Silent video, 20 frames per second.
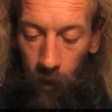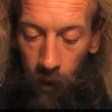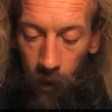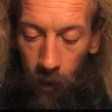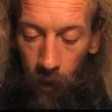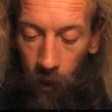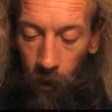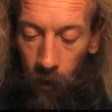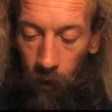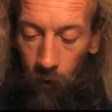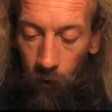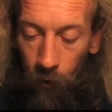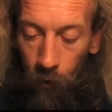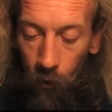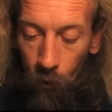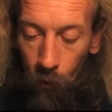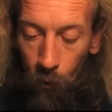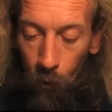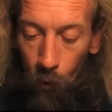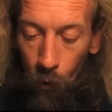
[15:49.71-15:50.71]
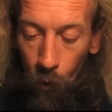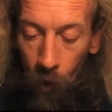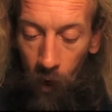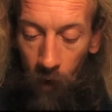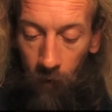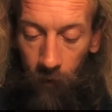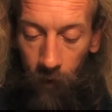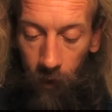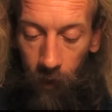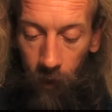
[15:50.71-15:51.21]
Hear, you who
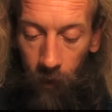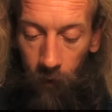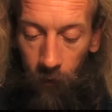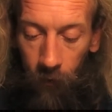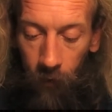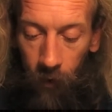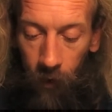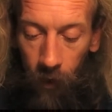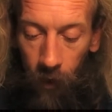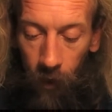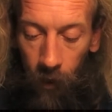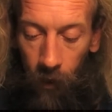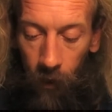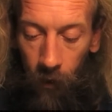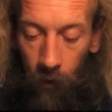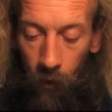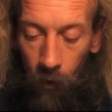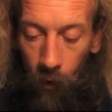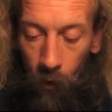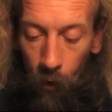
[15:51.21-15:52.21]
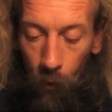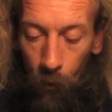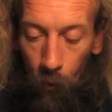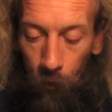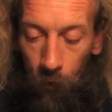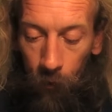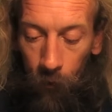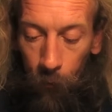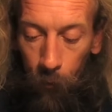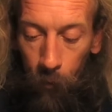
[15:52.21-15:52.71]
have ears to hear
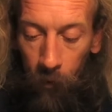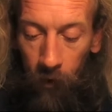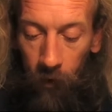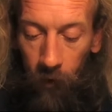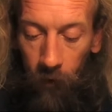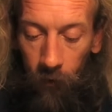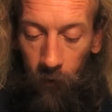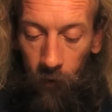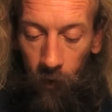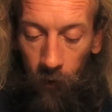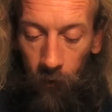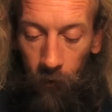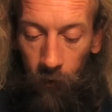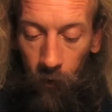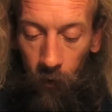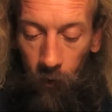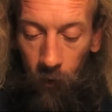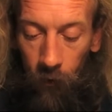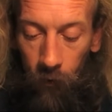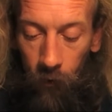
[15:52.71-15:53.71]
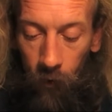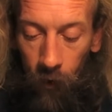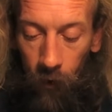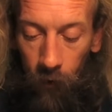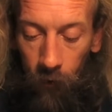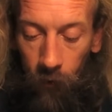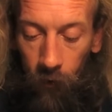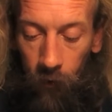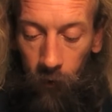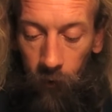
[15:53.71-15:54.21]
what the Spirit says to the
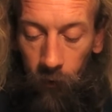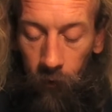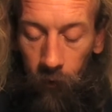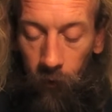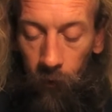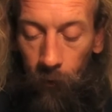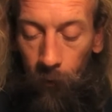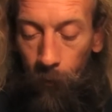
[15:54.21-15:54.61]
churches.